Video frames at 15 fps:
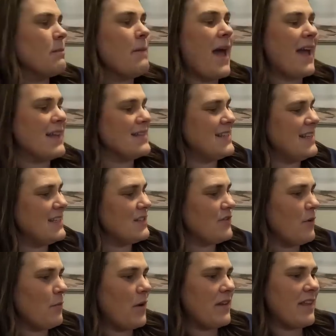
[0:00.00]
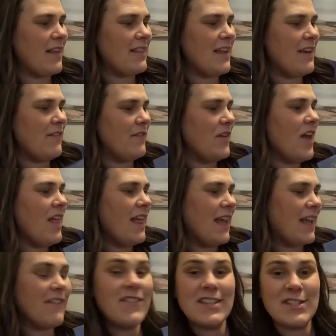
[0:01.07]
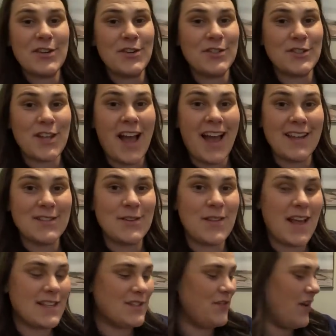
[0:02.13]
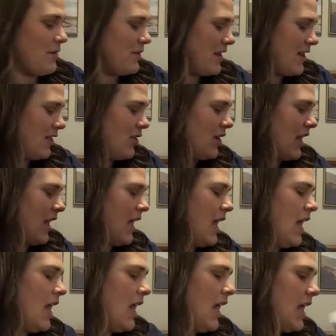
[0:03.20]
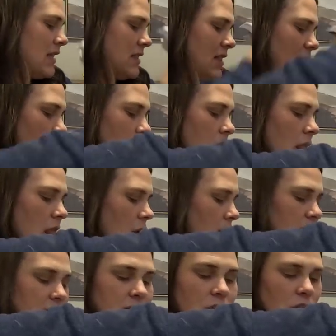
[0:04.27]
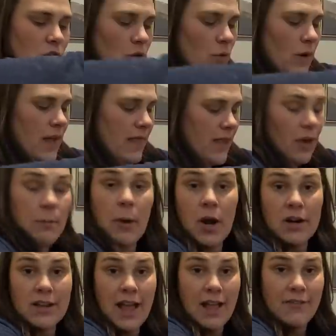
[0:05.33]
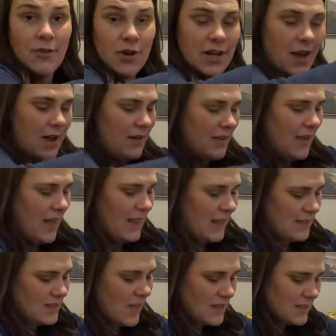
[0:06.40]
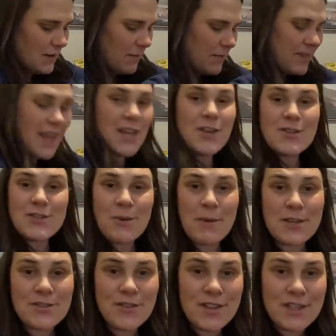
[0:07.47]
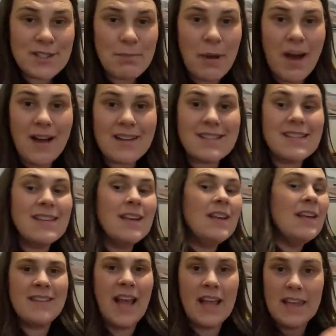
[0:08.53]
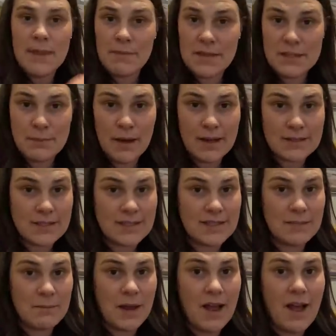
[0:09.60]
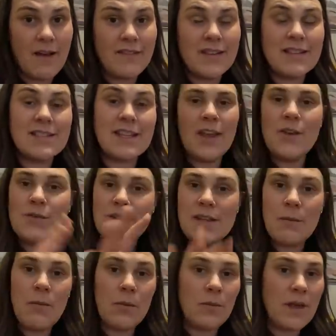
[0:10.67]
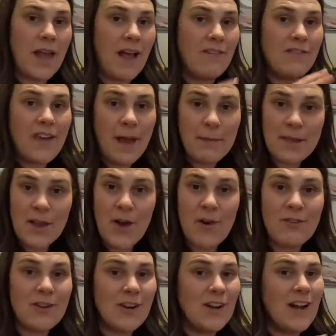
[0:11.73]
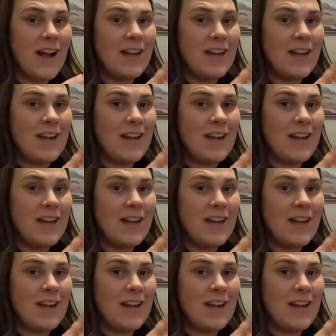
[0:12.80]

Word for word: Some magazines from where they live, like a visitor's guide. So that's fun. We could look and see what there is to do in their part of California. That's awesome. Thank you so much for this box. I keep these boxes in my office. I use them when we have family over.